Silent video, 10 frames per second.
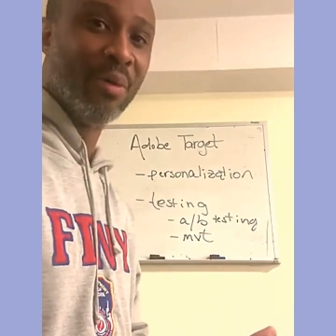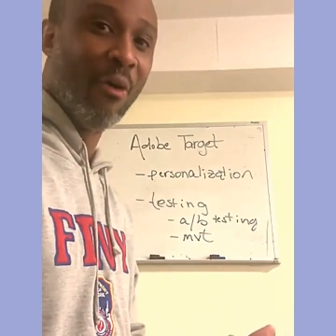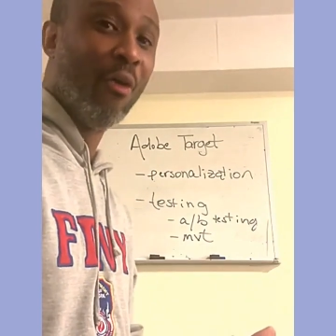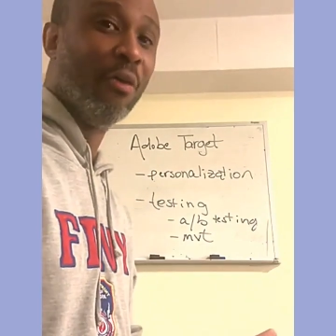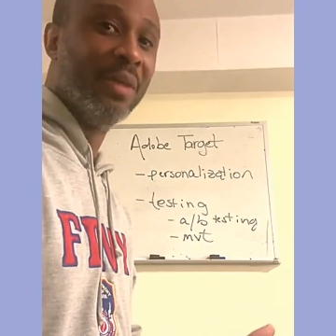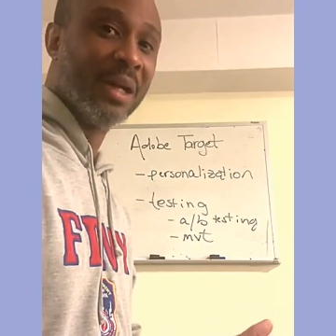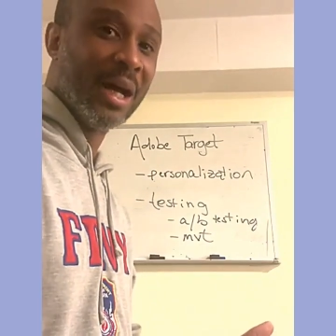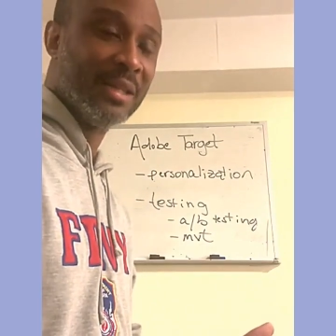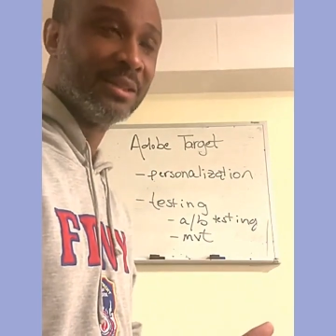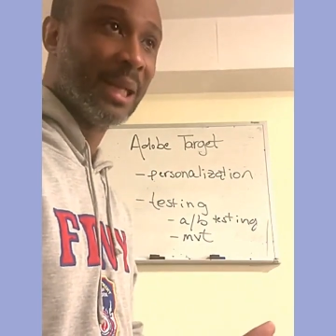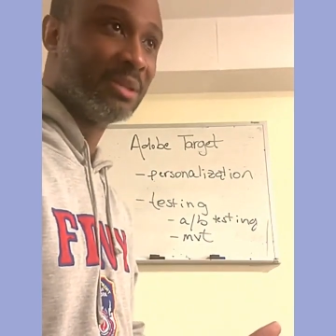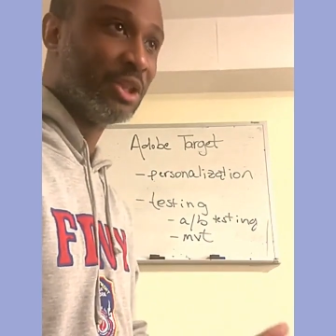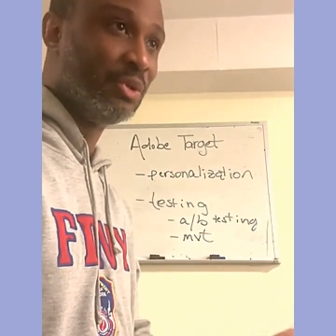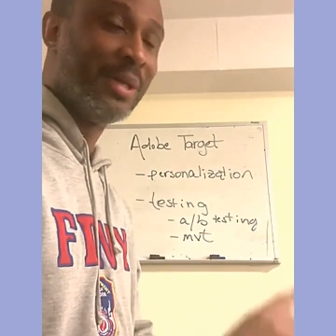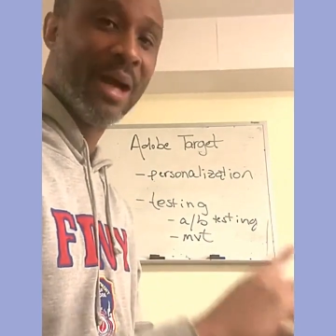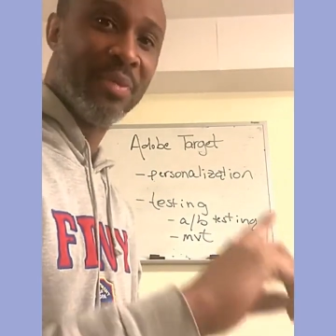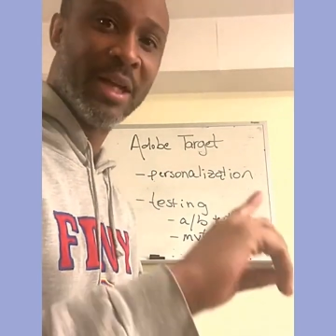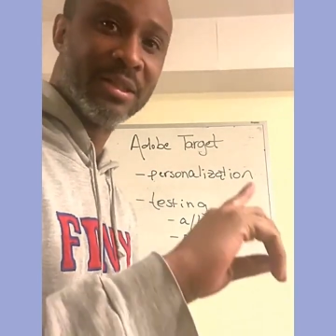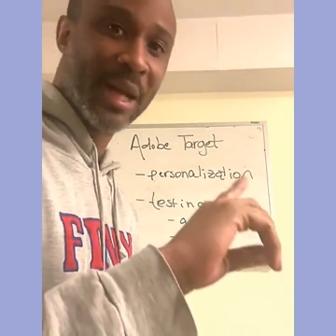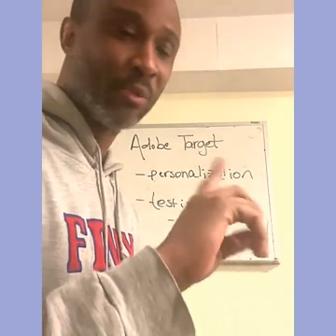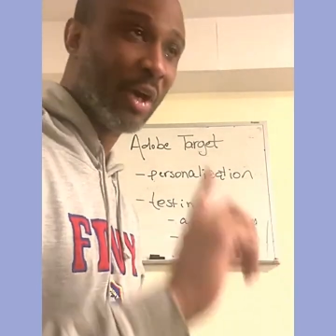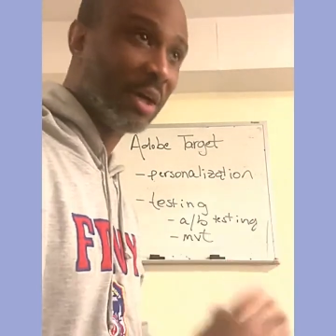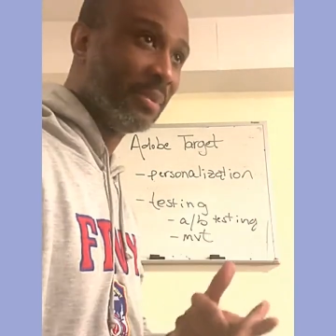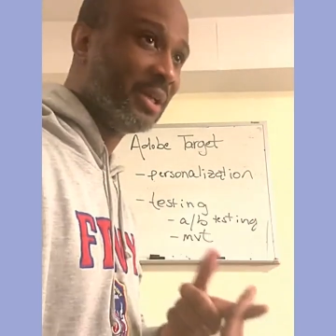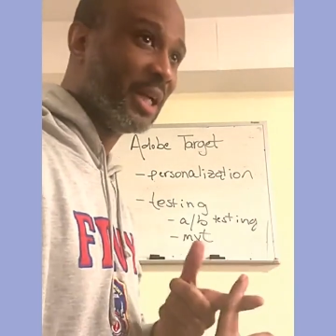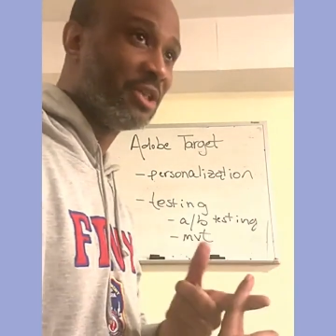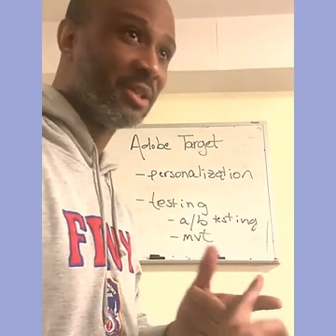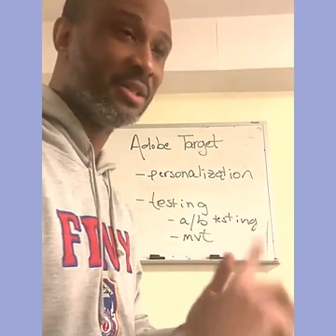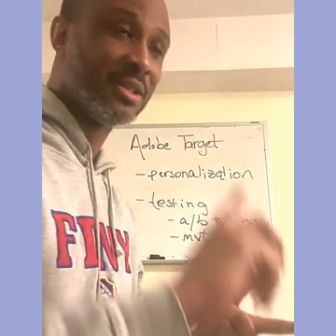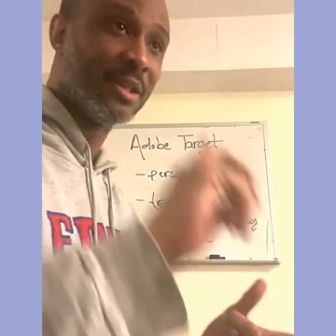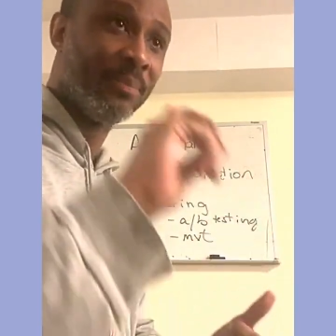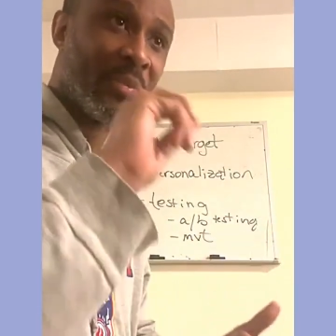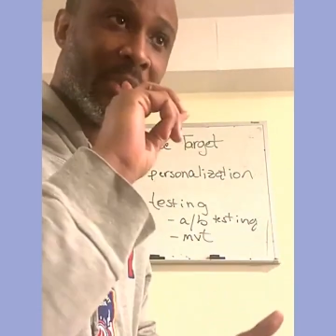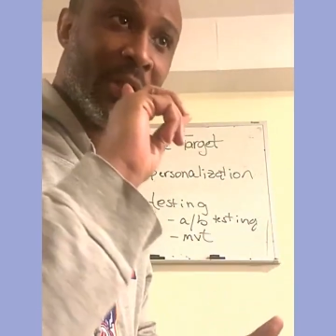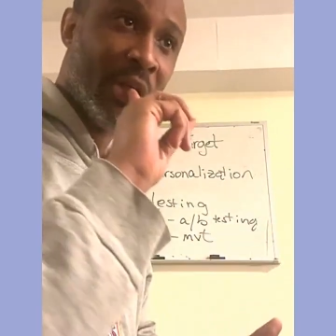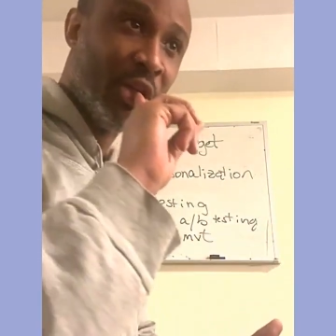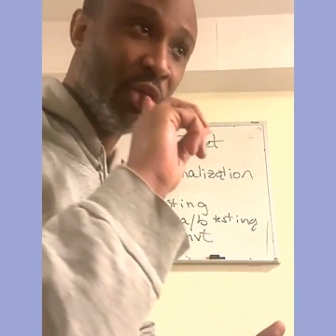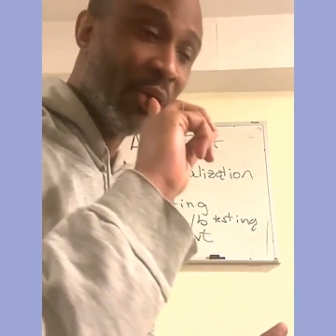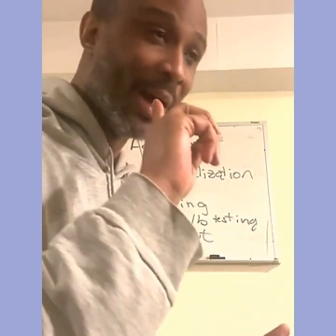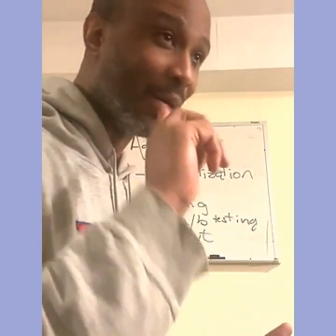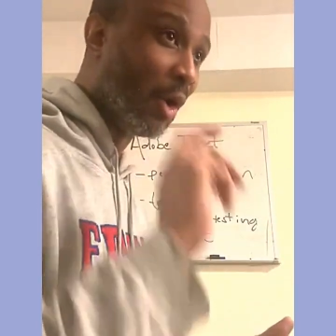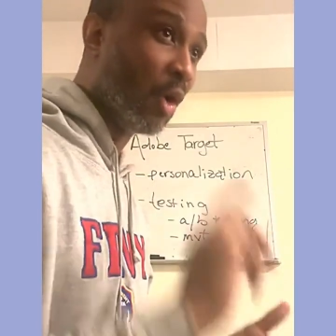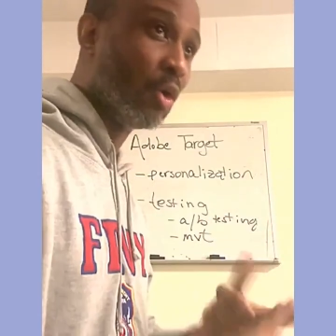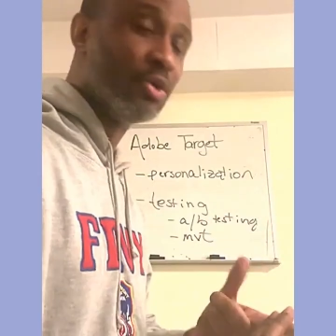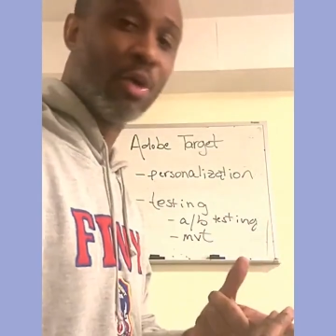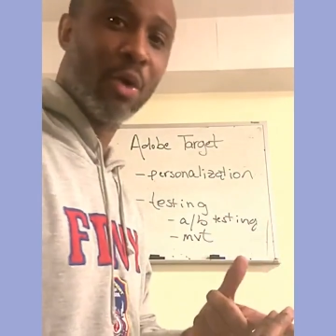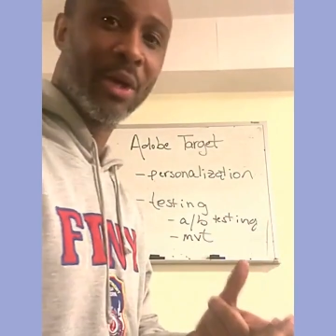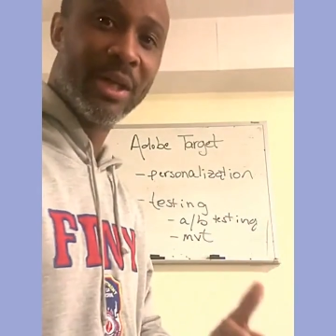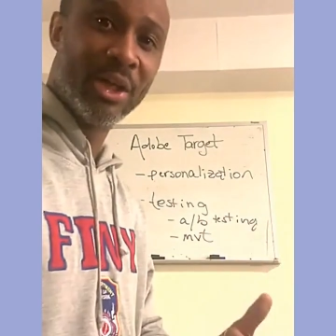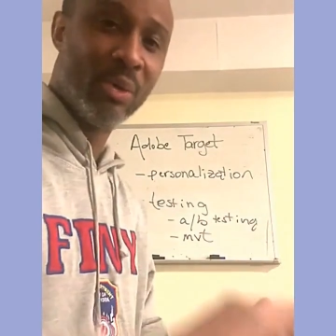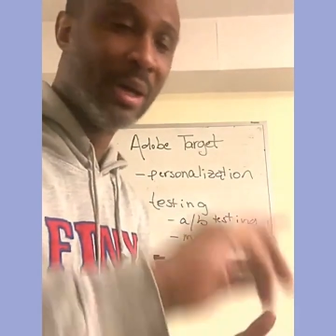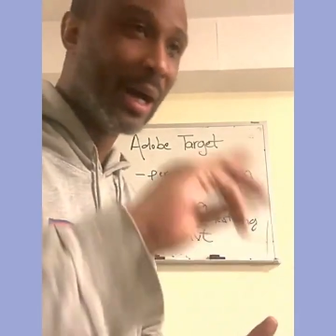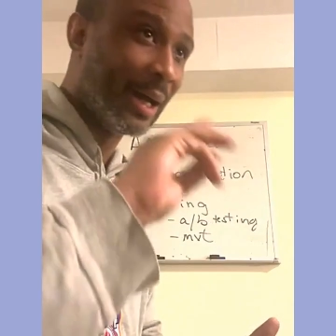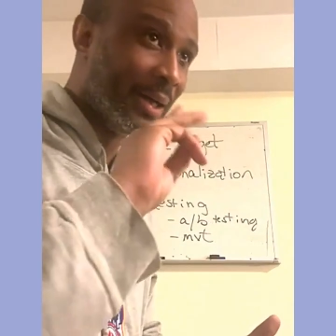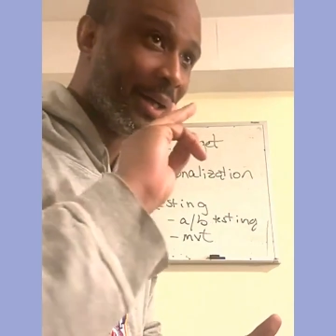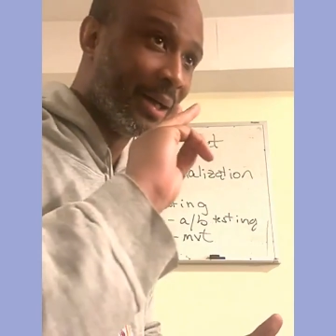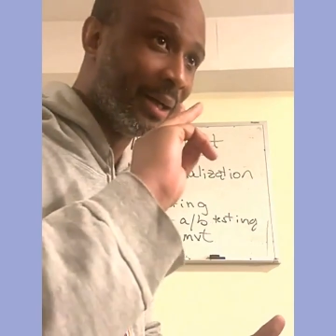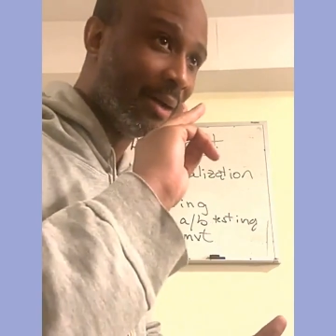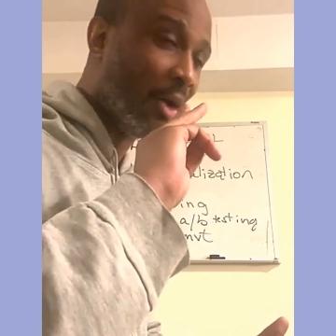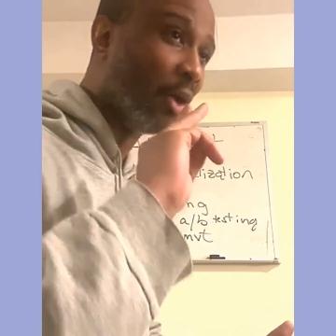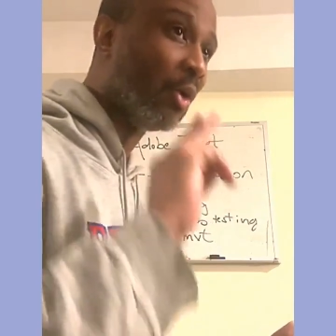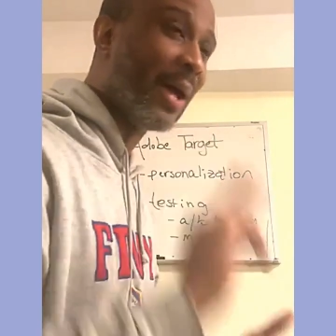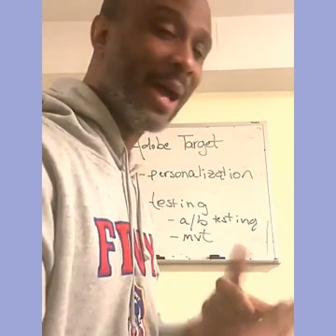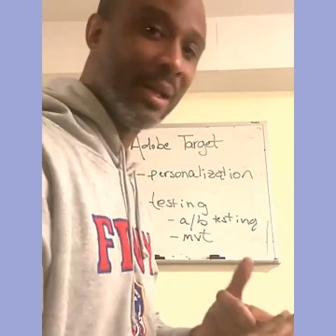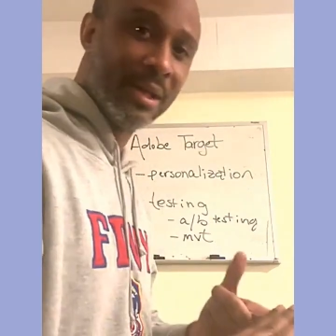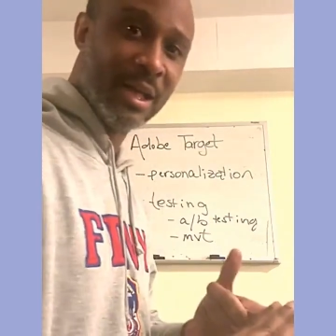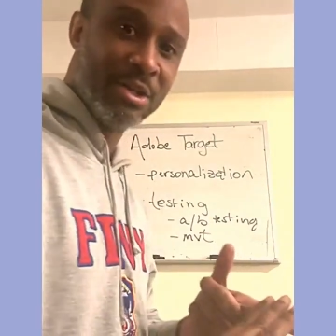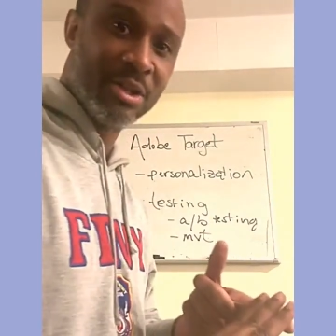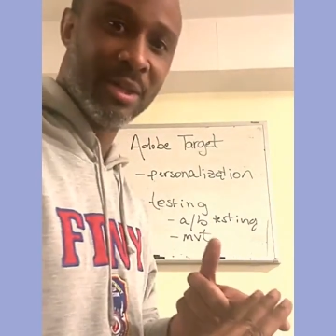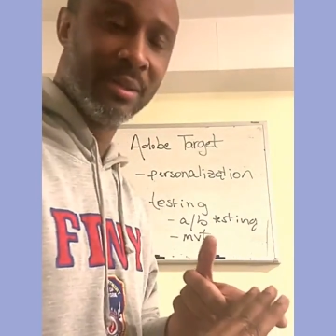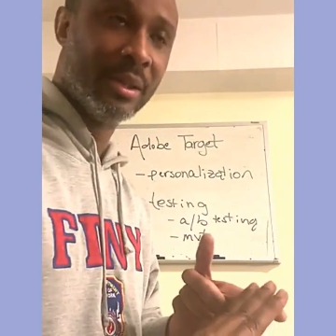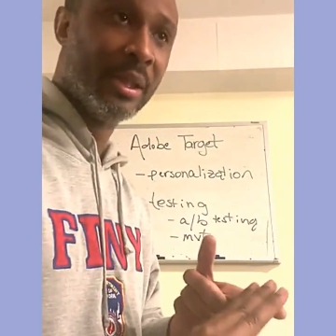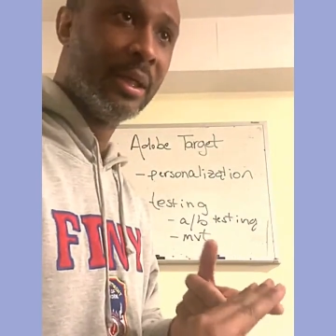all the concepts because you got things like recommendations, you got auto targeting, you got auto allocation.